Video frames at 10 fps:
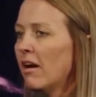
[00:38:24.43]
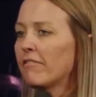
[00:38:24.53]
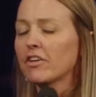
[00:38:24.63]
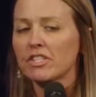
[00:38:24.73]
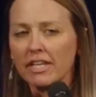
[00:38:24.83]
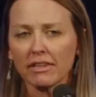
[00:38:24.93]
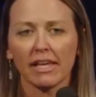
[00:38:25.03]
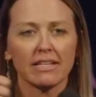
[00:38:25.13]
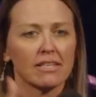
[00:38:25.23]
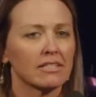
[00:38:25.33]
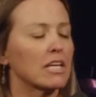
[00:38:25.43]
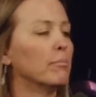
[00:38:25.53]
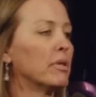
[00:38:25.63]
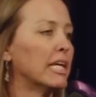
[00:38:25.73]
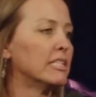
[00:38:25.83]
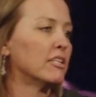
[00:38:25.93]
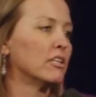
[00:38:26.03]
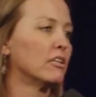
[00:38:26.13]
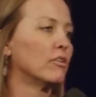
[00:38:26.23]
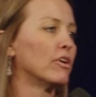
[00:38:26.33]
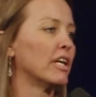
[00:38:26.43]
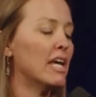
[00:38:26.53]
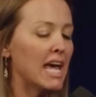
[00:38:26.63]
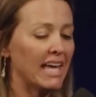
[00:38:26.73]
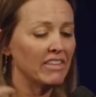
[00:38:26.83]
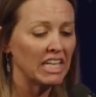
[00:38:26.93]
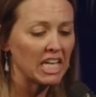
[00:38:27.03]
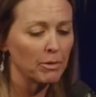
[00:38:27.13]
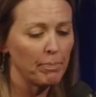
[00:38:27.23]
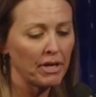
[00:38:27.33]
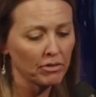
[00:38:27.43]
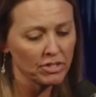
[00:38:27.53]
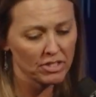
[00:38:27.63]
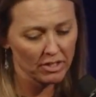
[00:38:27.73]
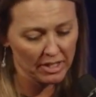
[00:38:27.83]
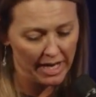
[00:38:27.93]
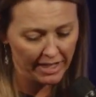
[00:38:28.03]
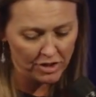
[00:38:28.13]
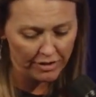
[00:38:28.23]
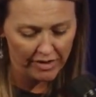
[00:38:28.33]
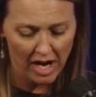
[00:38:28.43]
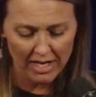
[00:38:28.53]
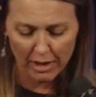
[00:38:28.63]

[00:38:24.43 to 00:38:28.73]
First, he lays his complaint to the Lord and then he appeals to the nature of God.